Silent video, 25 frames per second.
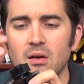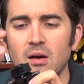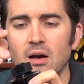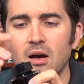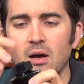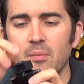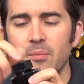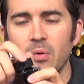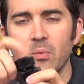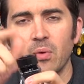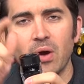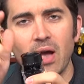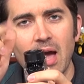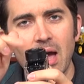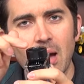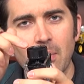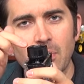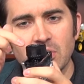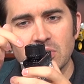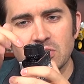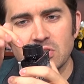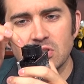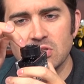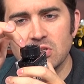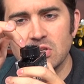Um, and what
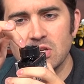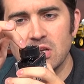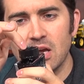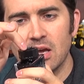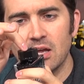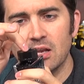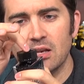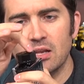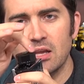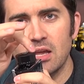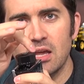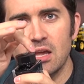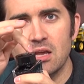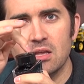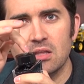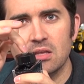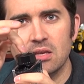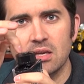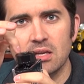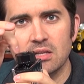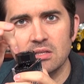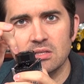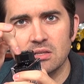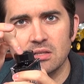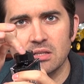happens is you get ink that
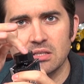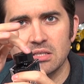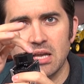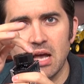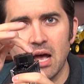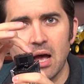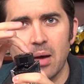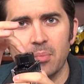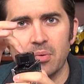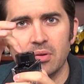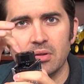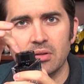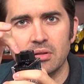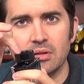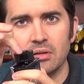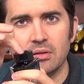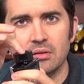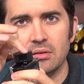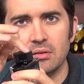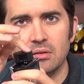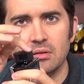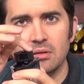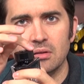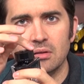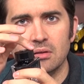gets on the top of
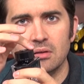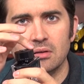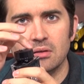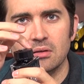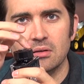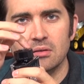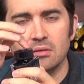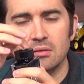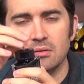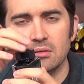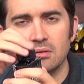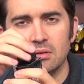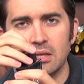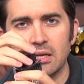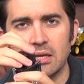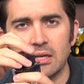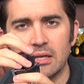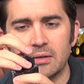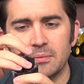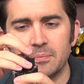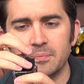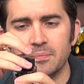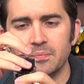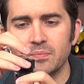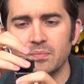the, the
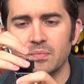lid,